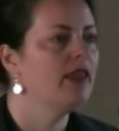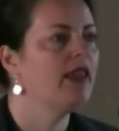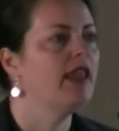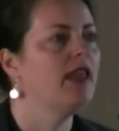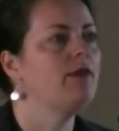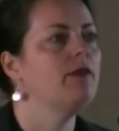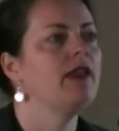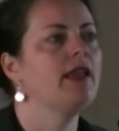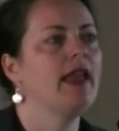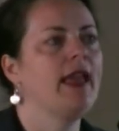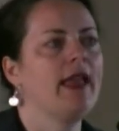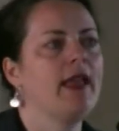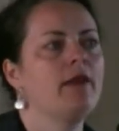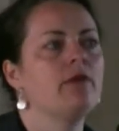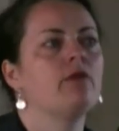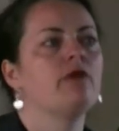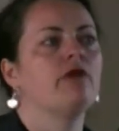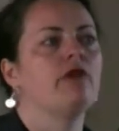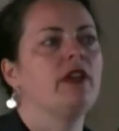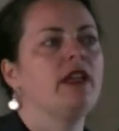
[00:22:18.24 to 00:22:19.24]
They
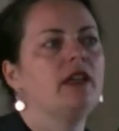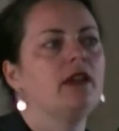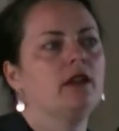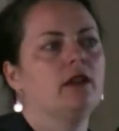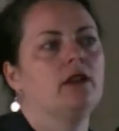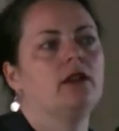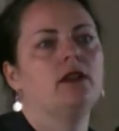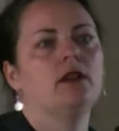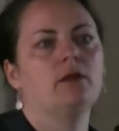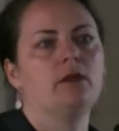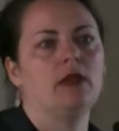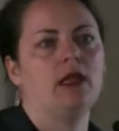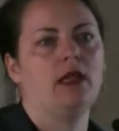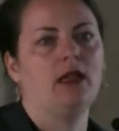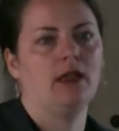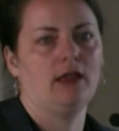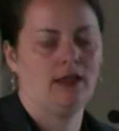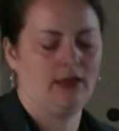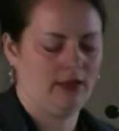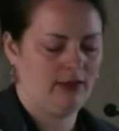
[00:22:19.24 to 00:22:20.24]
became real to
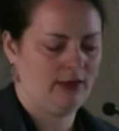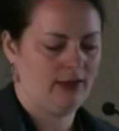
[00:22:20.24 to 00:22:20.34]
me.